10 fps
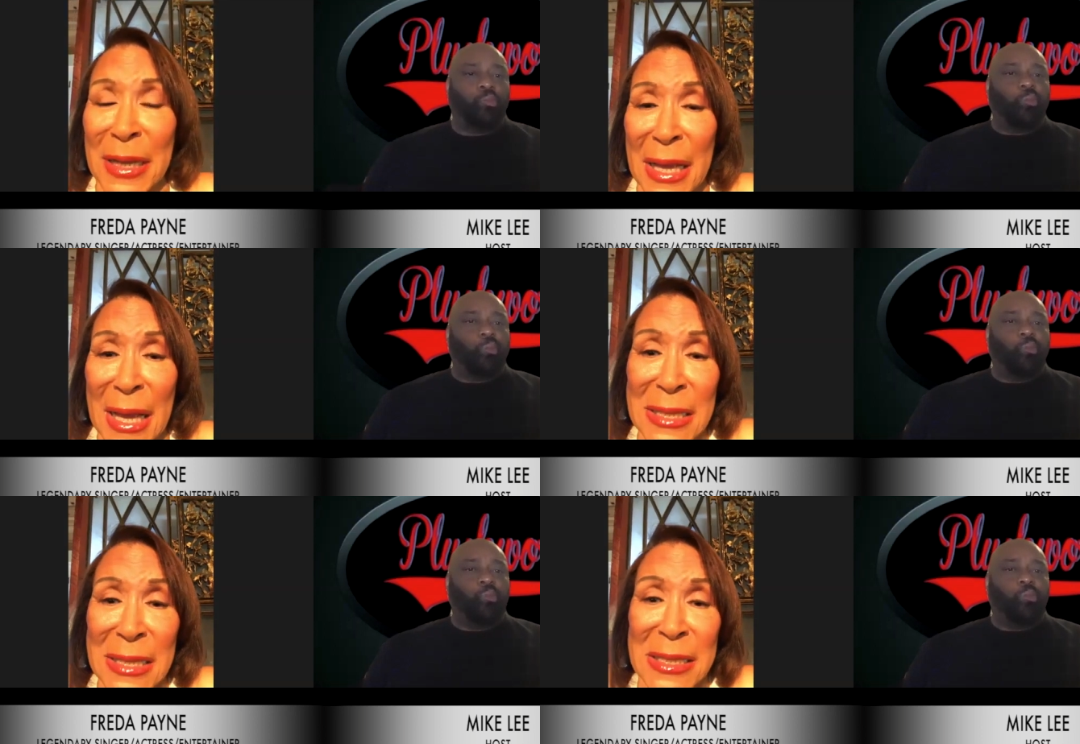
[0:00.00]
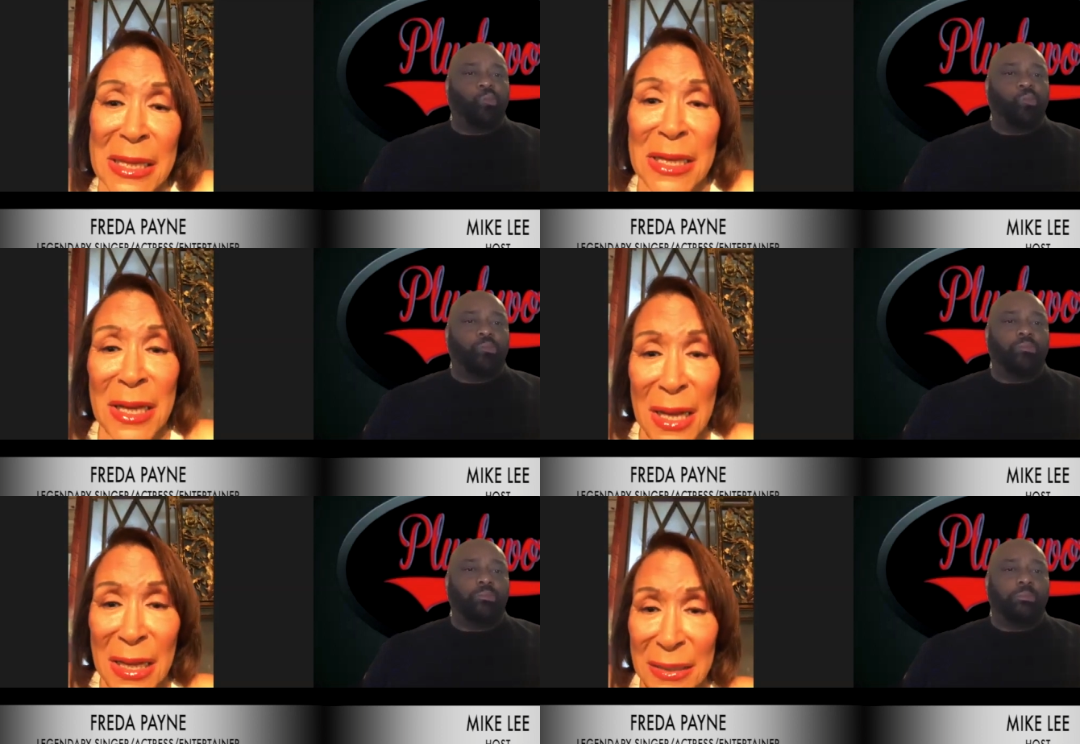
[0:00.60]
Speaker 1: has the
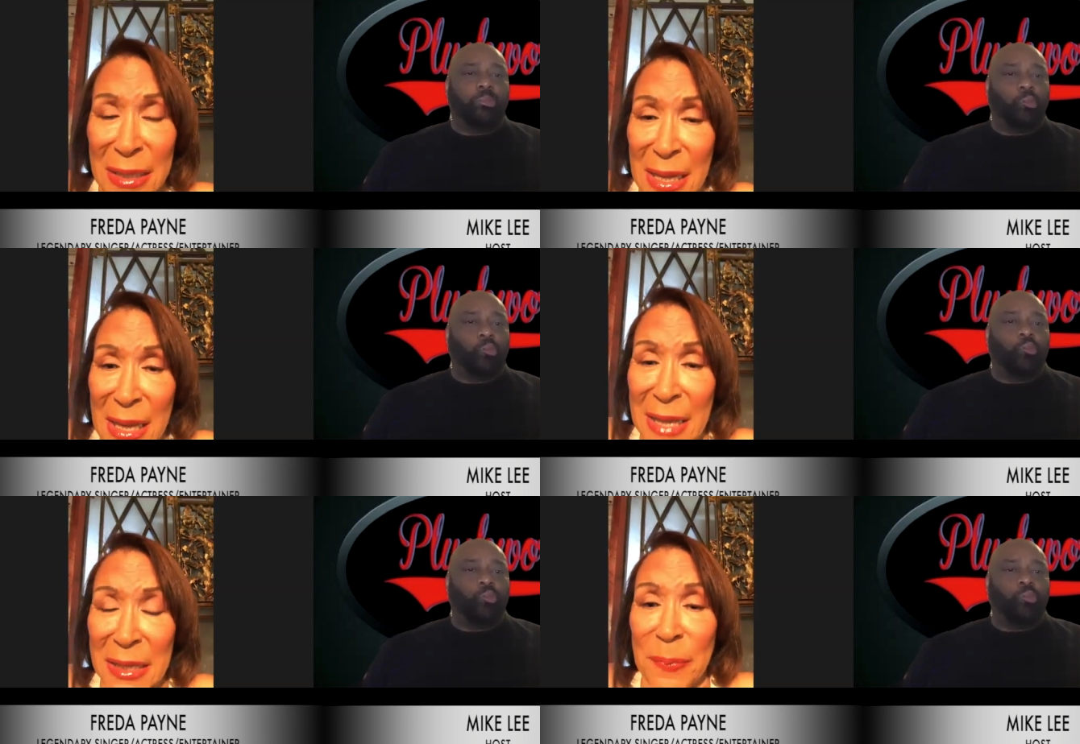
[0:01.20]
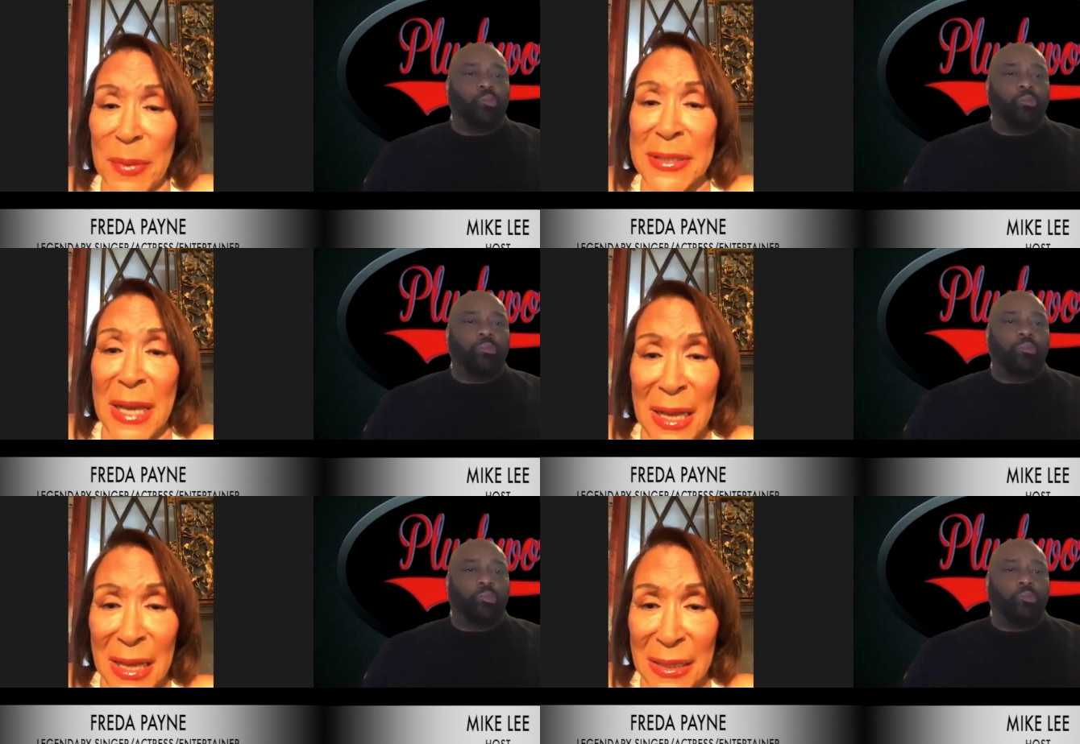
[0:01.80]
gun and the
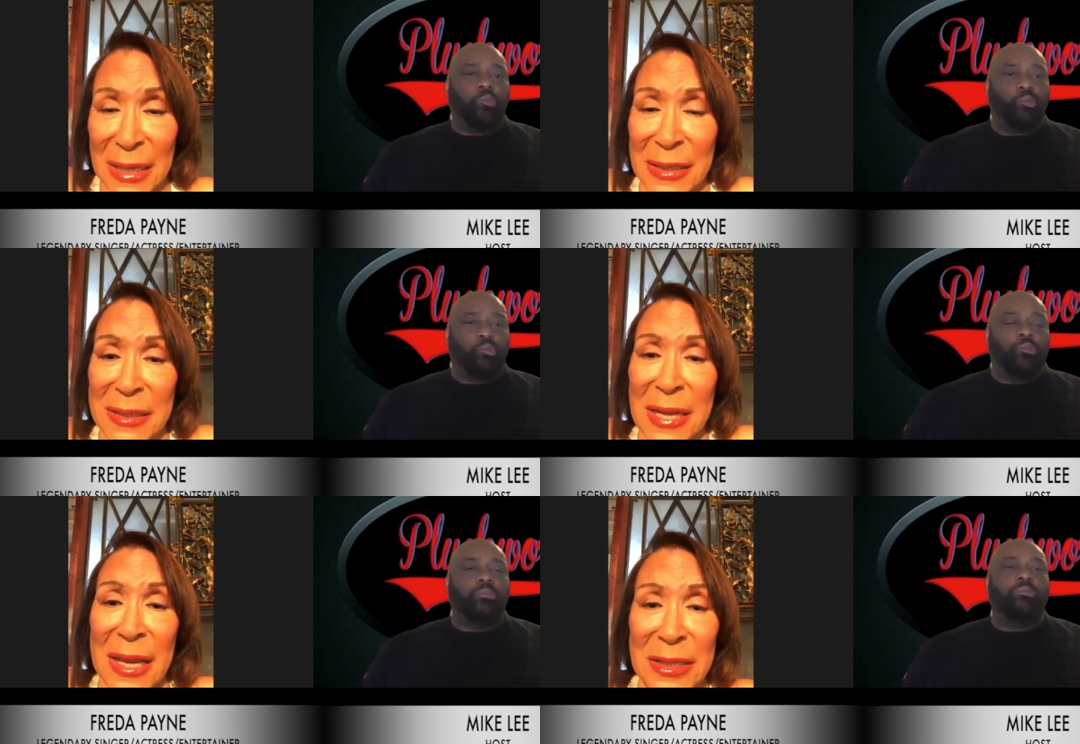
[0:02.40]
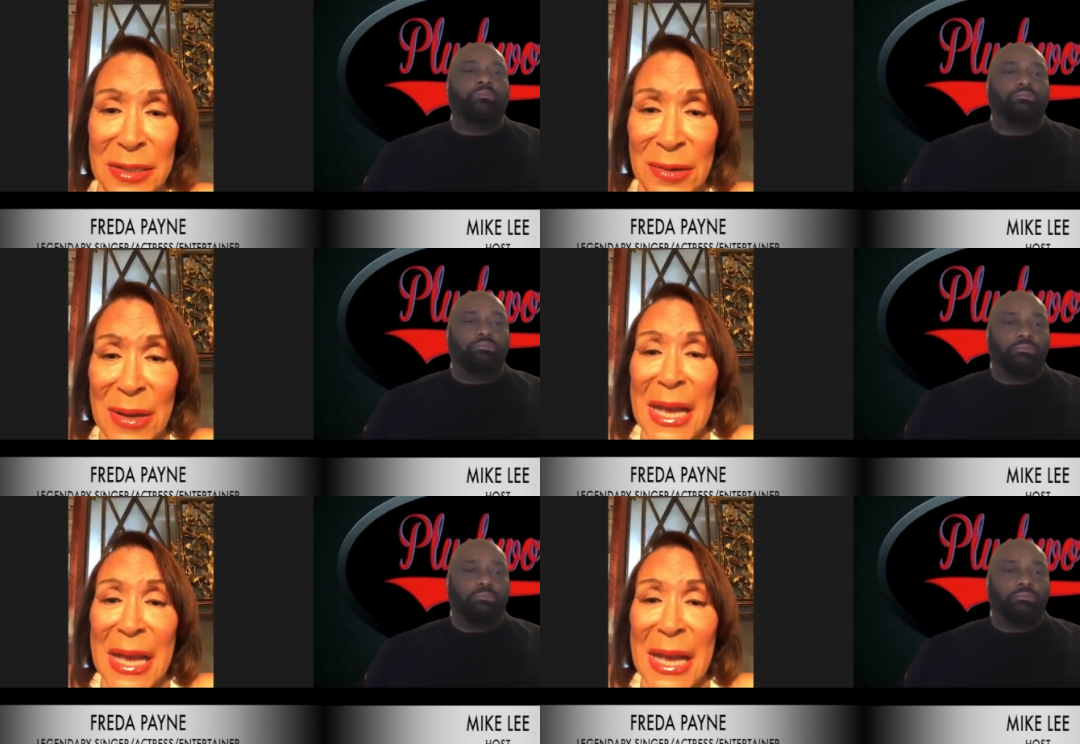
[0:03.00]
baton and the taser,